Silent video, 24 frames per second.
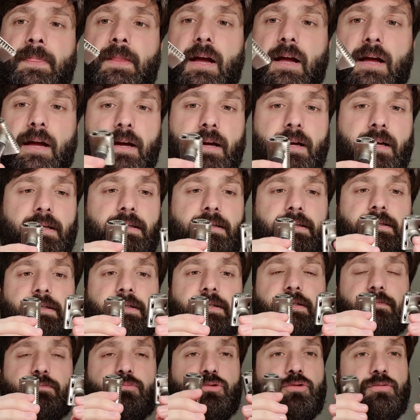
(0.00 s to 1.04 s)

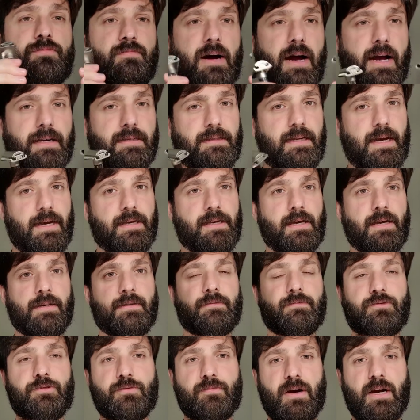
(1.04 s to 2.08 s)
and to my
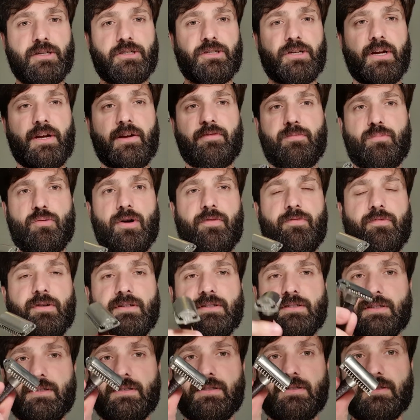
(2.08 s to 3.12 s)
liking, to my shave
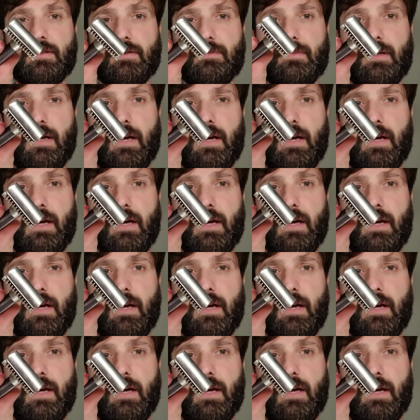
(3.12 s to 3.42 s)
preferences,